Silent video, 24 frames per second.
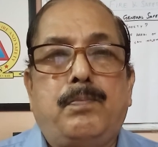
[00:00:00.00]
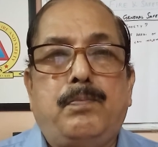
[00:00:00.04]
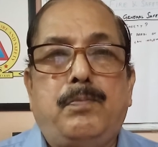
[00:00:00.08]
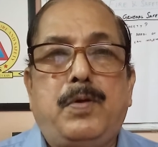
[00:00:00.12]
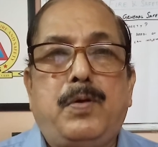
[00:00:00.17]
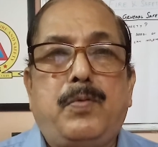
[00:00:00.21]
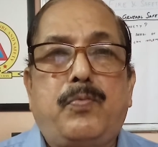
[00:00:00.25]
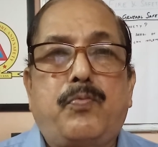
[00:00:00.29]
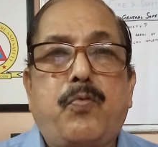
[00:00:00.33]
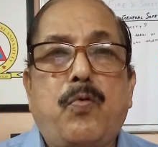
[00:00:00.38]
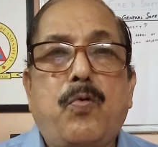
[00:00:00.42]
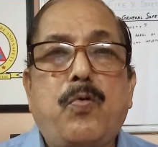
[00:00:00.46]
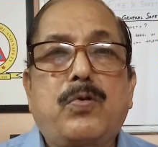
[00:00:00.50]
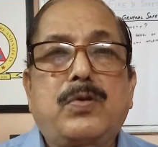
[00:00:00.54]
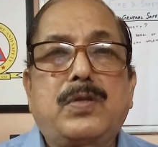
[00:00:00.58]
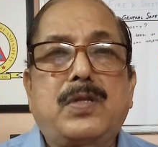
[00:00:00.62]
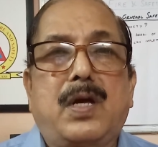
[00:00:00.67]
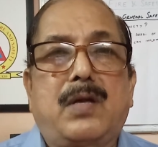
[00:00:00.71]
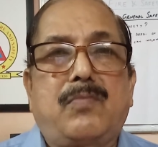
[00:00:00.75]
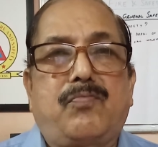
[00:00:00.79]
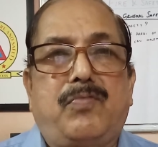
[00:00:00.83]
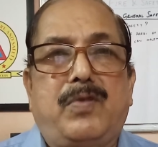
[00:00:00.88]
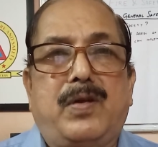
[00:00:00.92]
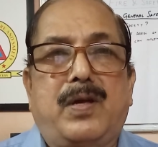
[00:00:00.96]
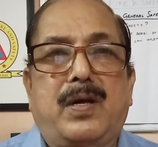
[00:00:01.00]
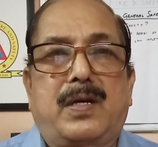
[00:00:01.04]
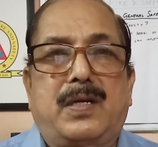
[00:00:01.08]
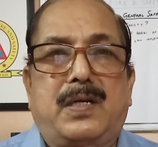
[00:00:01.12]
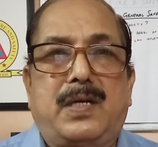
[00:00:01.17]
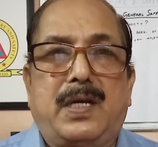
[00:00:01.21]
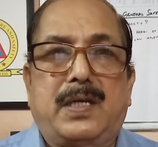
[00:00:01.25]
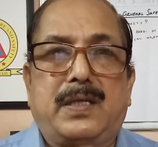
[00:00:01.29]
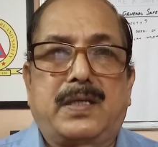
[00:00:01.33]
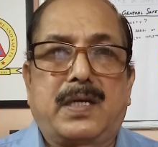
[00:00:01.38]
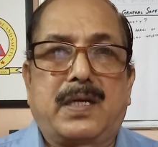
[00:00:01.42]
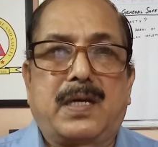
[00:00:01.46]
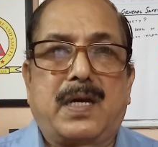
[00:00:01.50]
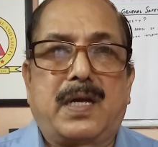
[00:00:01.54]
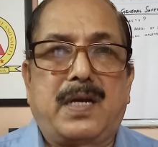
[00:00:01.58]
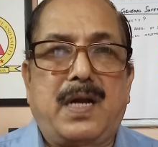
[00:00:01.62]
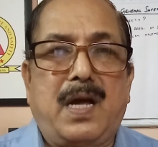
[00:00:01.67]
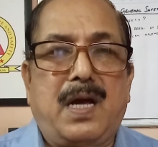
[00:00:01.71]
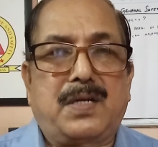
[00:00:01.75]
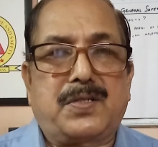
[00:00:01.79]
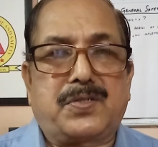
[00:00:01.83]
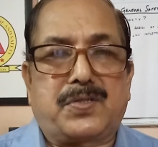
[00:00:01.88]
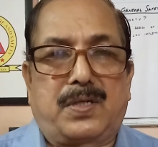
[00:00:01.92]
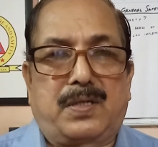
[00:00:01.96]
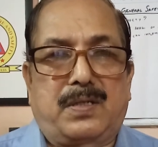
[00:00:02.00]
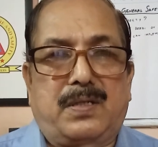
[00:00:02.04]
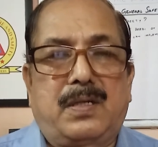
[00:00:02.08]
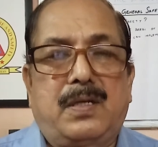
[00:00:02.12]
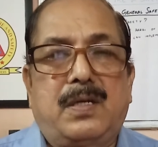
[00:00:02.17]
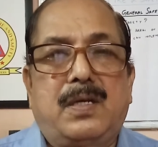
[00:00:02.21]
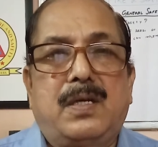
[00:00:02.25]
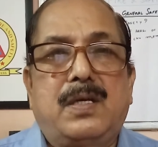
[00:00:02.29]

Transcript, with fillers: Before that, we are taking an action.